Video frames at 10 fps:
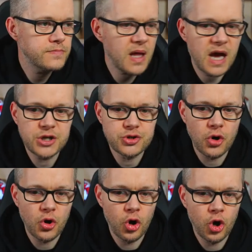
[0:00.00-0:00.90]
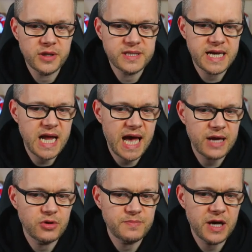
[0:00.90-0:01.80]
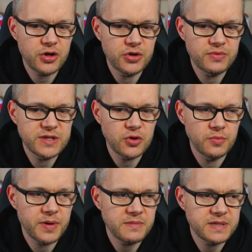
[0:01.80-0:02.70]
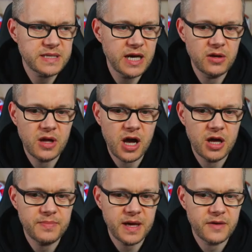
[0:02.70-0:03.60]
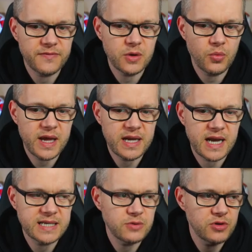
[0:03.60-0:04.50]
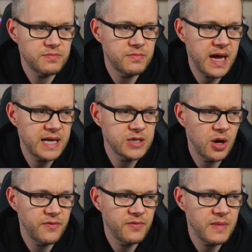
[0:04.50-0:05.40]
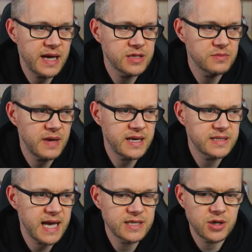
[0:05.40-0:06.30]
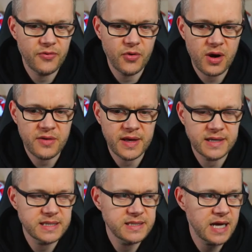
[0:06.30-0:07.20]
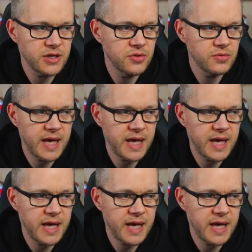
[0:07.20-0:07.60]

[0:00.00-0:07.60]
A draw tonight would be a good result, but I'm still hoping for the win, as it would main top make, make us get top four, I think, says Daniel.